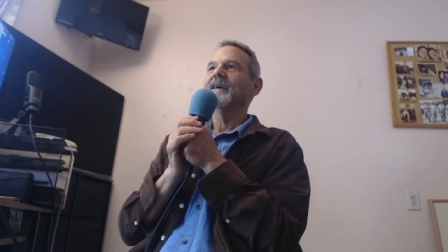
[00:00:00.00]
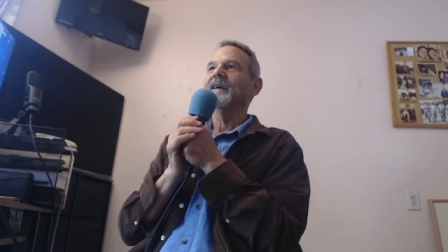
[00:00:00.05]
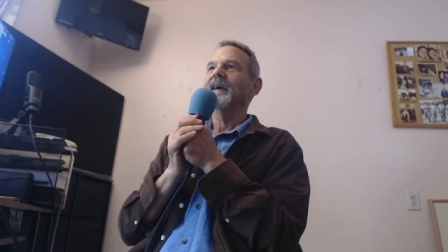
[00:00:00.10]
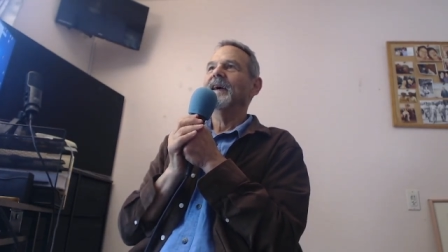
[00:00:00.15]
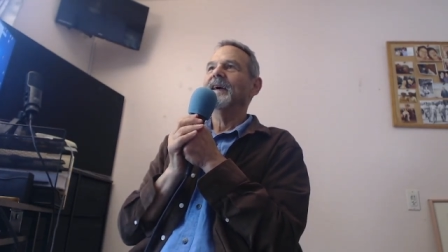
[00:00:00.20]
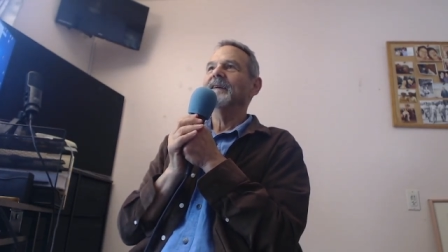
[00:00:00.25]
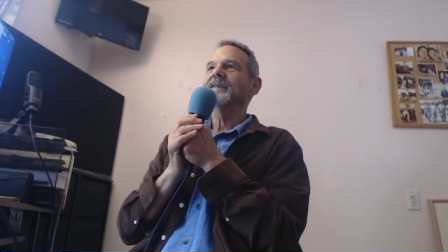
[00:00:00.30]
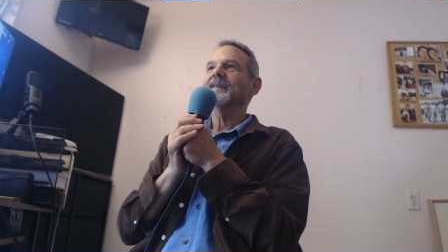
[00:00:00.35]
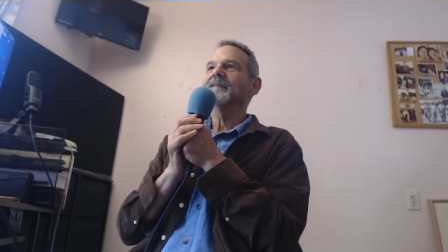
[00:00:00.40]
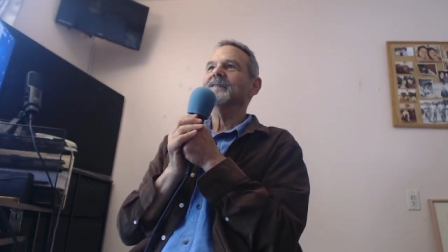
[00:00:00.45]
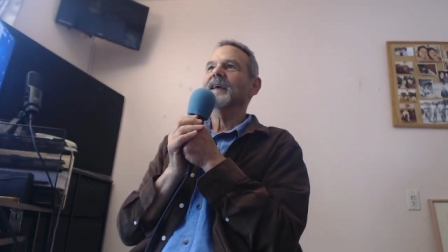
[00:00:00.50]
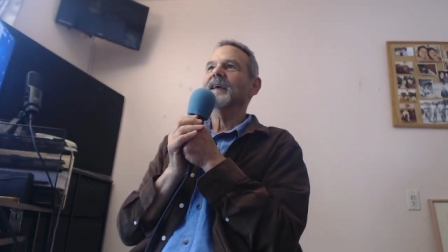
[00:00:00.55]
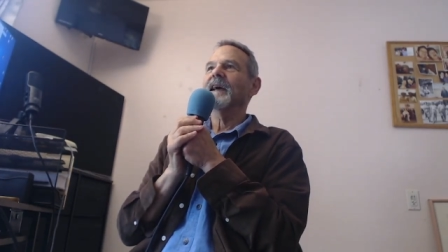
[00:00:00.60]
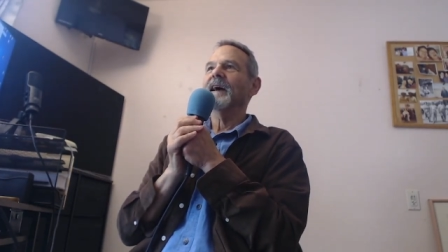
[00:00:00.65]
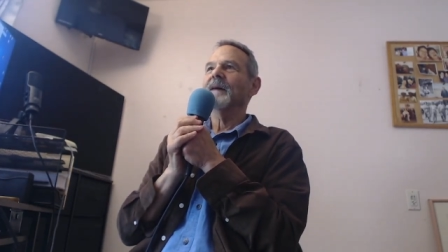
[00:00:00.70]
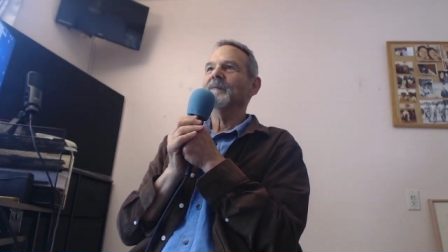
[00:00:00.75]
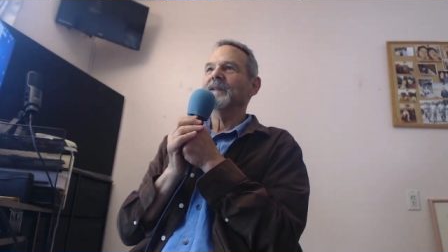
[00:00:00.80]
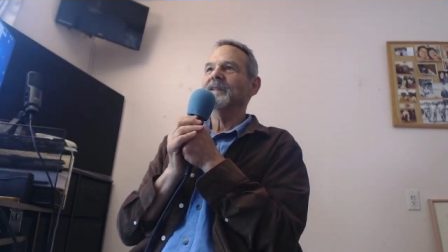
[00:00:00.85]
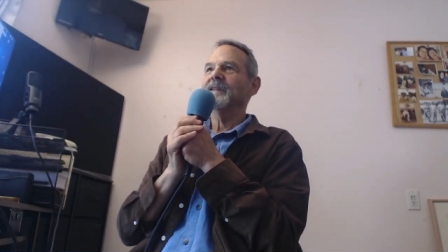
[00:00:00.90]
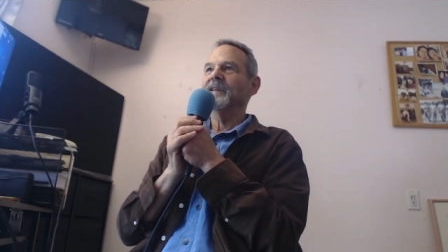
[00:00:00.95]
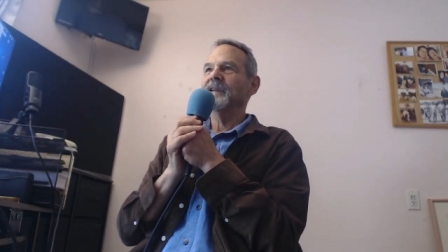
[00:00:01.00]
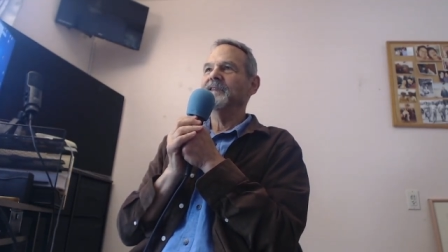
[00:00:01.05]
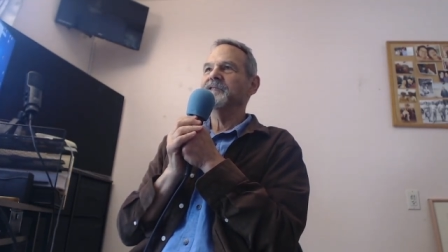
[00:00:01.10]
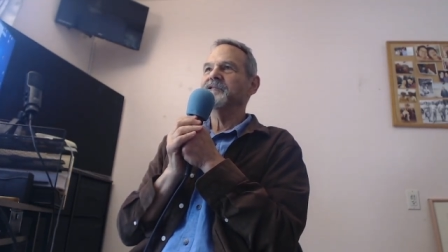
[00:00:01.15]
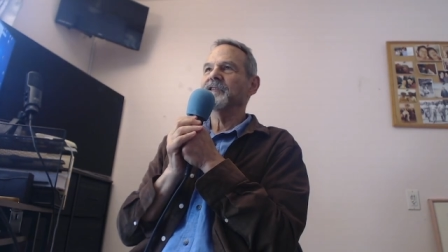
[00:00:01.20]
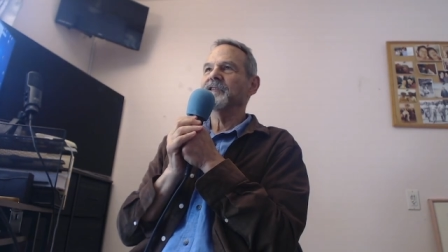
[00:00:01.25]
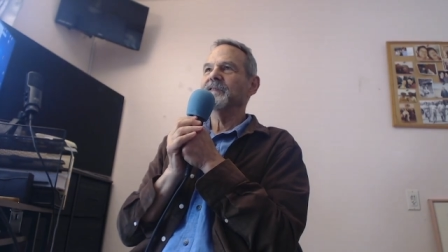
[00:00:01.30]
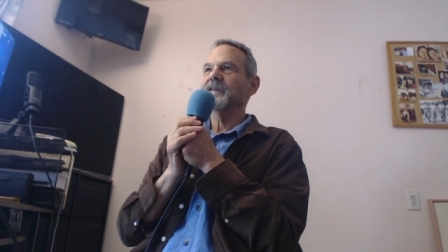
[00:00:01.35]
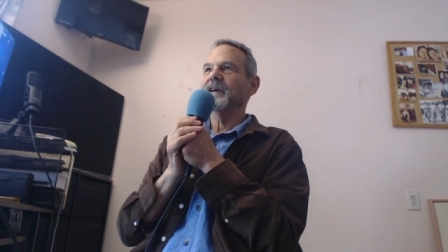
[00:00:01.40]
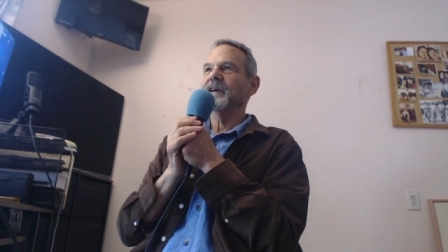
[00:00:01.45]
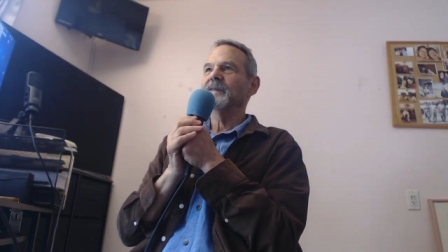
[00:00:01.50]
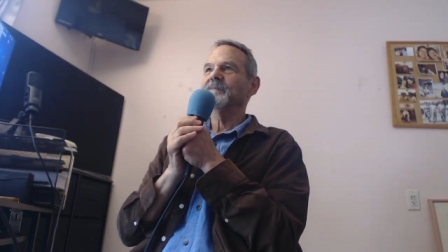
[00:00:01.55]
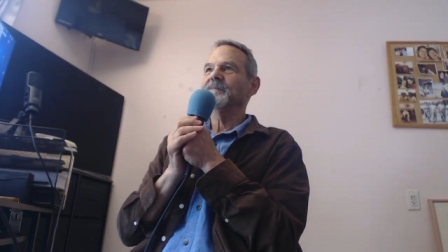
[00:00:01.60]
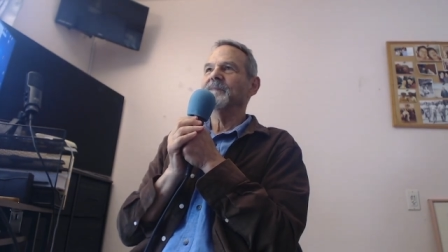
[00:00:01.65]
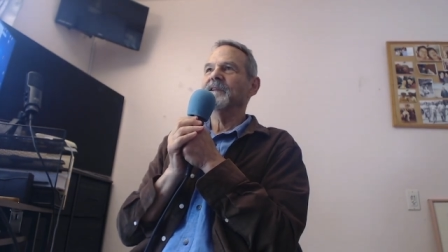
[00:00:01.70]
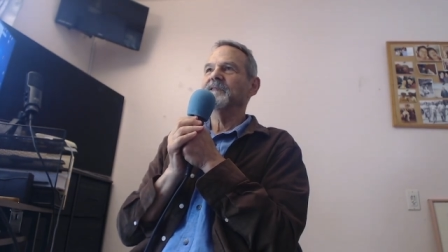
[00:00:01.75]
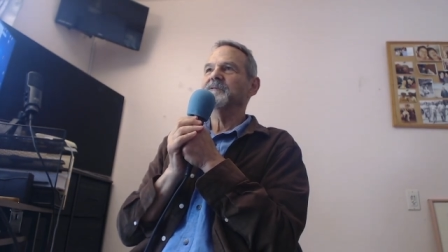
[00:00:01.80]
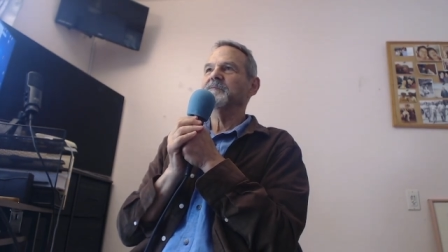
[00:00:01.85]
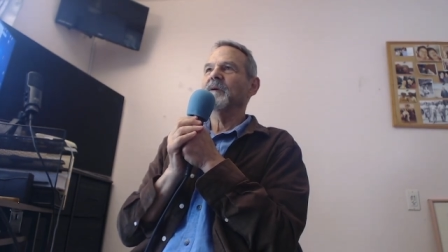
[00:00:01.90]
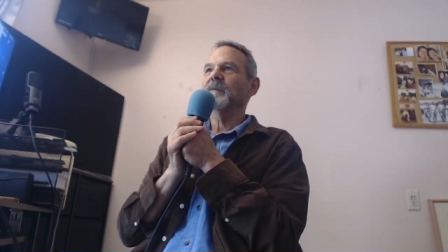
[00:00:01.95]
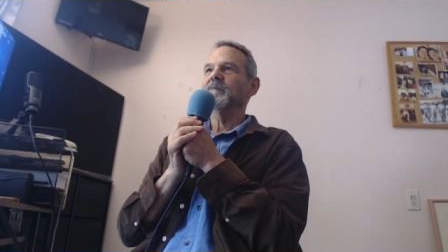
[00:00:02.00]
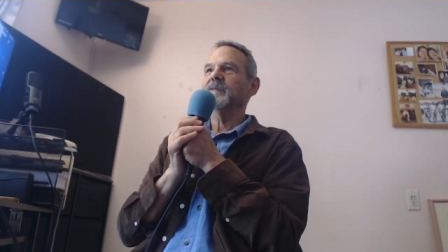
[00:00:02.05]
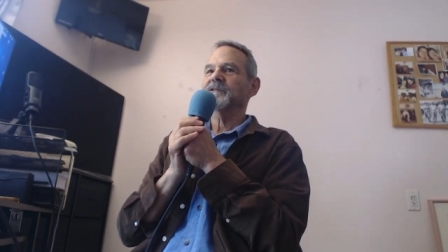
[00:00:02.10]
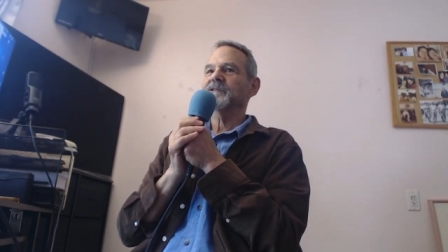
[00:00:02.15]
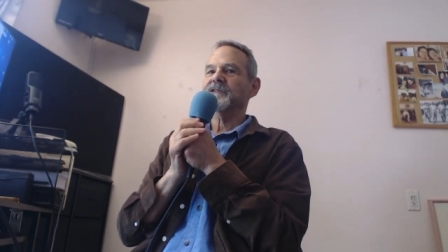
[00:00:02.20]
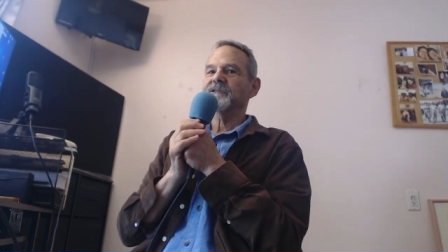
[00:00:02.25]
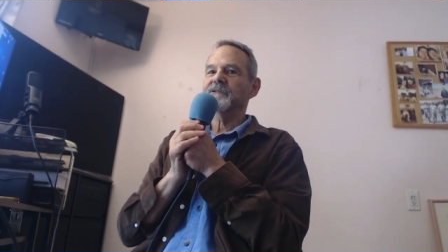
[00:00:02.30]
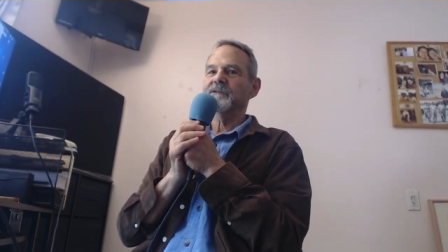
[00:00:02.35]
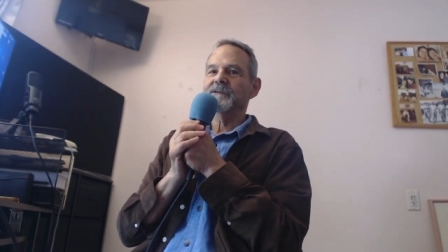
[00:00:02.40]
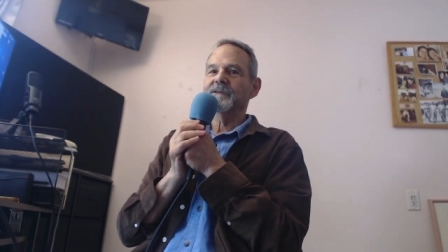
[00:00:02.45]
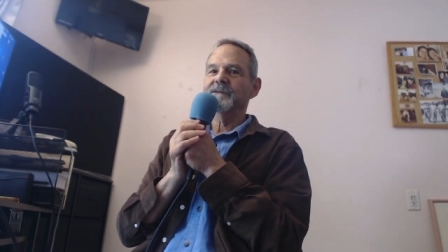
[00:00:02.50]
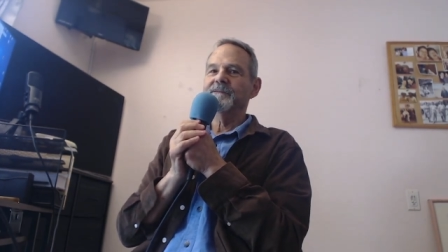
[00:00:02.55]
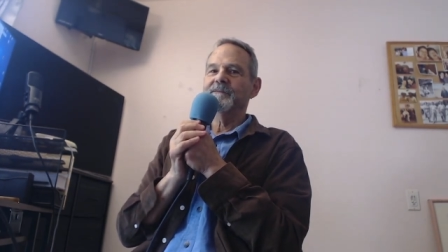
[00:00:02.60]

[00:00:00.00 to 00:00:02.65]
and to say, I'm a teacher. I teach public school,